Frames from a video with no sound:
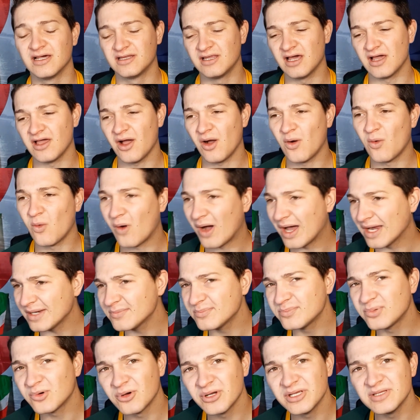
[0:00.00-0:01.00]
They are
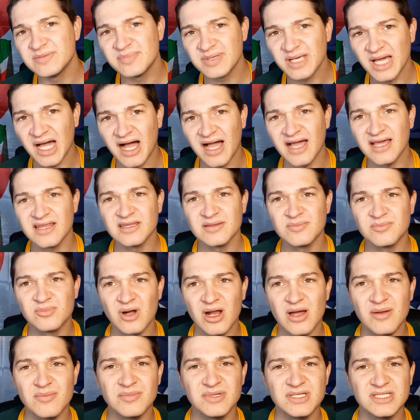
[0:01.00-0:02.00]
1 point behind the
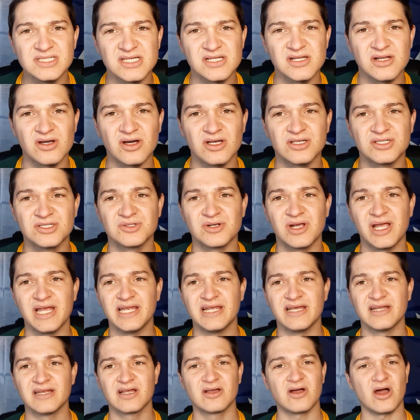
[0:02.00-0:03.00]
Brumbies in the
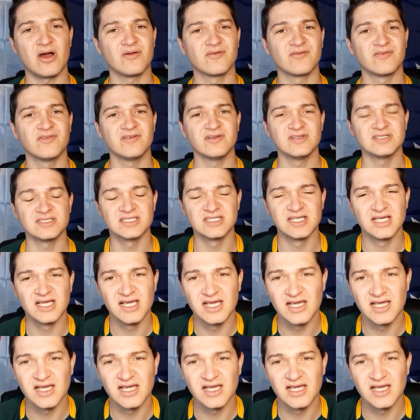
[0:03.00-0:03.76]
Australian conference,